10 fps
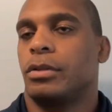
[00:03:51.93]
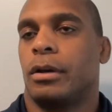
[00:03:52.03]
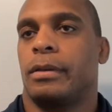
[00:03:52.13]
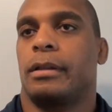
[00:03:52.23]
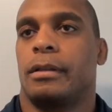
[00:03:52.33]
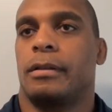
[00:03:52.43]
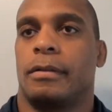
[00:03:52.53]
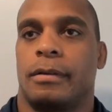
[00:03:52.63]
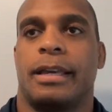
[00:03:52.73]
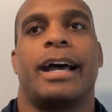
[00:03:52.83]
so, I was wondering
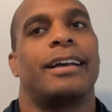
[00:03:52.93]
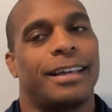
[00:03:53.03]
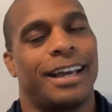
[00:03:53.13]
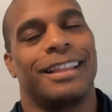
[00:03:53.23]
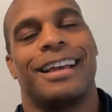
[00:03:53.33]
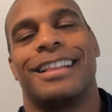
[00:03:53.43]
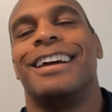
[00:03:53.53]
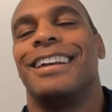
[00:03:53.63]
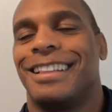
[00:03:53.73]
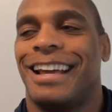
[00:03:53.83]
what the yeah, where yeah, Beasley. That, I
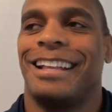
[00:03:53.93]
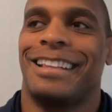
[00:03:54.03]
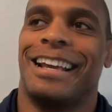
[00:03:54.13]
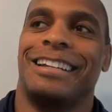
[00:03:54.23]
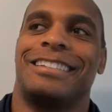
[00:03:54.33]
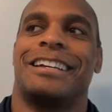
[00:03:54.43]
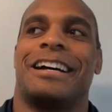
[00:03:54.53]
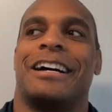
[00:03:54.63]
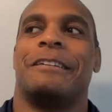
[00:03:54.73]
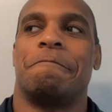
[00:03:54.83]
was, I was... that, that
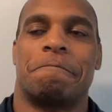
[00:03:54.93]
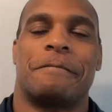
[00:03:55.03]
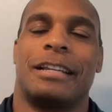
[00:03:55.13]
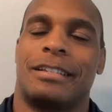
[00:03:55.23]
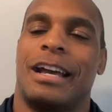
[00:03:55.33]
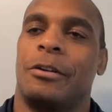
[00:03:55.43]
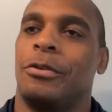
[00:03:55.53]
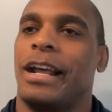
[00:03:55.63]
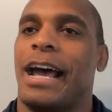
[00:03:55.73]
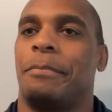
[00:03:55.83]
uh, that's kind of
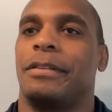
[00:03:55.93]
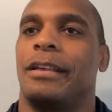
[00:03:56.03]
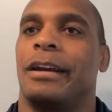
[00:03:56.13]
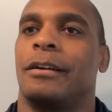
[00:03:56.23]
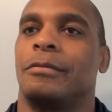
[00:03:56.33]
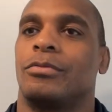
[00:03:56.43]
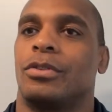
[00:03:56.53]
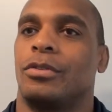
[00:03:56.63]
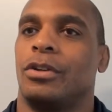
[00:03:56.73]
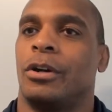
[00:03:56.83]
what happened there.
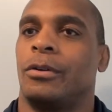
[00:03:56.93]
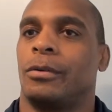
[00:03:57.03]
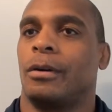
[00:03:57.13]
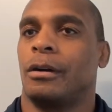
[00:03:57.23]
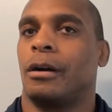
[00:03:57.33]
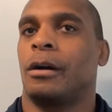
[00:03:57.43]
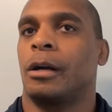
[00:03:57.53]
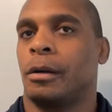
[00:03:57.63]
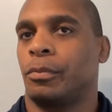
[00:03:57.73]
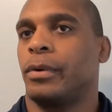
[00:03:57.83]
So you know, our,
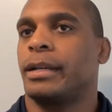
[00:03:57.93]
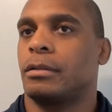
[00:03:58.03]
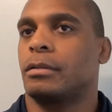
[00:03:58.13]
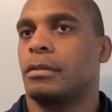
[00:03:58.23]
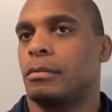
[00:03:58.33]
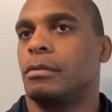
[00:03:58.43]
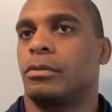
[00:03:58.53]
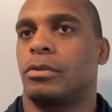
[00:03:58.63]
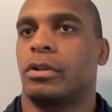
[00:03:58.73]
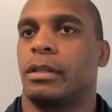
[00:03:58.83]
our upper weights
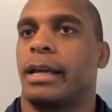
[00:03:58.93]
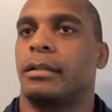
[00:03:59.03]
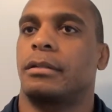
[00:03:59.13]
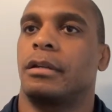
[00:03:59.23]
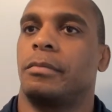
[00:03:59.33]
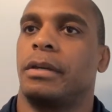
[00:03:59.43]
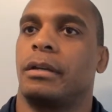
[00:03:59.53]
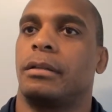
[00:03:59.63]
it's looking like it's going to be